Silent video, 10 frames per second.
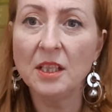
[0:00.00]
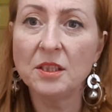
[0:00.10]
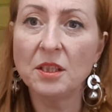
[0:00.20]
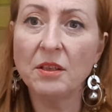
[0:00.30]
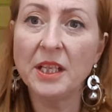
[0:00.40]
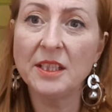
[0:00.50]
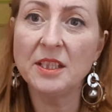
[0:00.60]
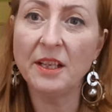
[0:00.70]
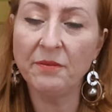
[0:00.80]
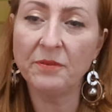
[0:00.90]
So it's
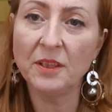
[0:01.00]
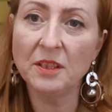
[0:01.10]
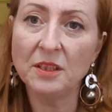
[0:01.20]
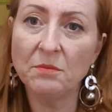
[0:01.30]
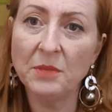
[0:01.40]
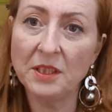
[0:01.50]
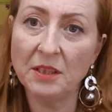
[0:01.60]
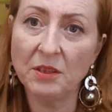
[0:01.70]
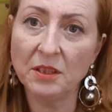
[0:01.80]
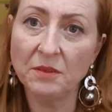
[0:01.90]
different
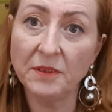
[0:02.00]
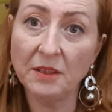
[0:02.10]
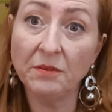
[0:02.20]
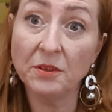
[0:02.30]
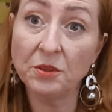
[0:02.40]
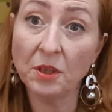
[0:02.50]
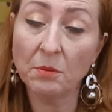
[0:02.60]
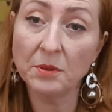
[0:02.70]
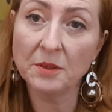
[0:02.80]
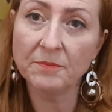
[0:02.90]
materials for different
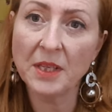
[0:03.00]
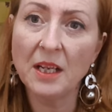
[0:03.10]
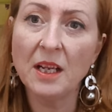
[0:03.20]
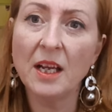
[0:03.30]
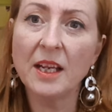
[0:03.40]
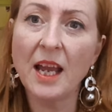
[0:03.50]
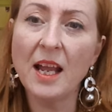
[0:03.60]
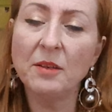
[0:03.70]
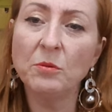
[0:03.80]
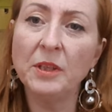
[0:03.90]
jobs.
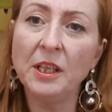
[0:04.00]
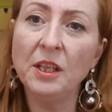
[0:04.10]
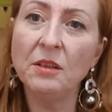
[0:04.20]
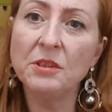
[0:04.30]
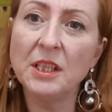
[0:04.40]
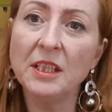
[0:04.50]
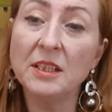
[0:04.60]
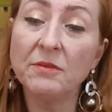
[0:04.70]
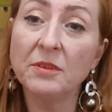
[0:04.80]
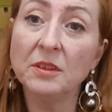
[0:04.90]
Again, we're using
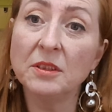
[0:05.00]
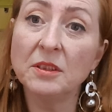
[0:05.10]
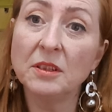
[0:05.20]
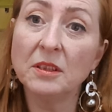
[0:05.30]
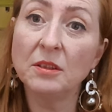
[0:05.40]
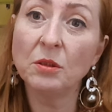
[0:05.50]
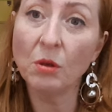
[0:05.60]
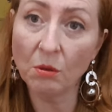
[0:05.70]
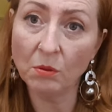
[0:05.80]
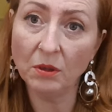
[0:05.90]
different
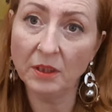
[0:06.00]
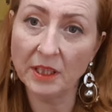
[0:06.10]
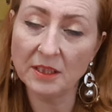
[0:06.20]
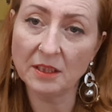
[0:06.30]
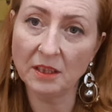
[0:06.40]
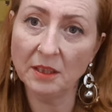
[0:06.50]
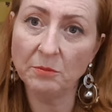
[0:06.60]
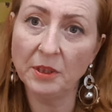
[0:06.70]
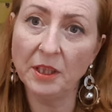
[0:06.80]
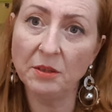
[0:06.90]
core wool this
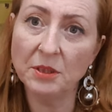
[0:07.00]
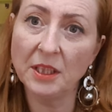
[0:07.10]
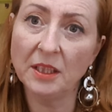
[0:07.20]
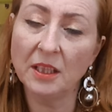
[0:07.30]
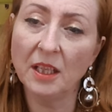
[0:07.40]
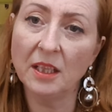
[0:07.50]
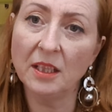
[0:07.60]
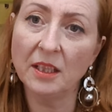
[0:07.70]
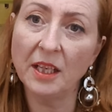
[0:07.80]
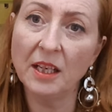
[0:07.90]
time. We're using
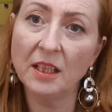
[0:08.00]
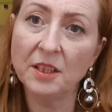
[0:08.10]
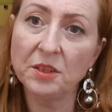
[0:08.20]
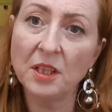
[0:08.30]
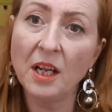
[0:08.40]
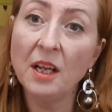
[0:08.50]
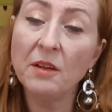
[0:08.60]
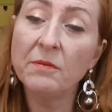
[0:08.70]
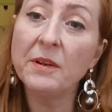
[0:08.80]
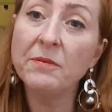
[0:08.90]
an English
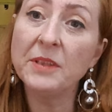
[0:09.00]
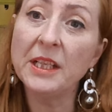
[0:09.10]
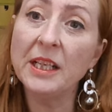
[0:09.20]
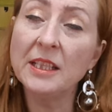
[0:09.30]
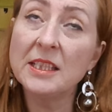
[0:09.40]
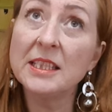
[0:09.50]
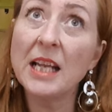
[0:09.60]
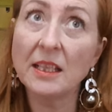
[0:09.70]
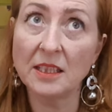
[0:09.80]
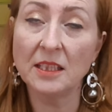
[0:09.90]

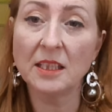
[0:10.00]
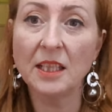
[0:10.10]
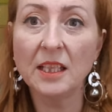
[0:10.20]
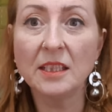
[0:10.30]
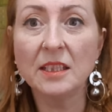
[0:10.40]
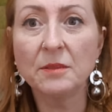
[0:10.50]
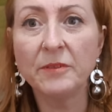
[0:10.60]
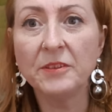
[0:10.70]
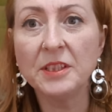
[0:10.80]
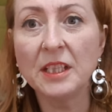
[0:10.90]
56s, I think it is,
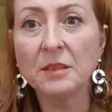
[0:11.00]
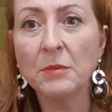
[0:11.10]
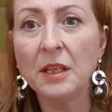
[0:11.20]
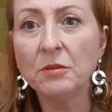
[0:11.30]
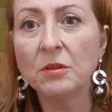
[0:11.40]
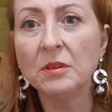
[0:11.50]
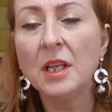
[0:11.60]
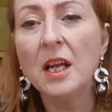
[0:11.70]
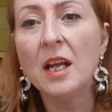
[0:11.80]
56 micron.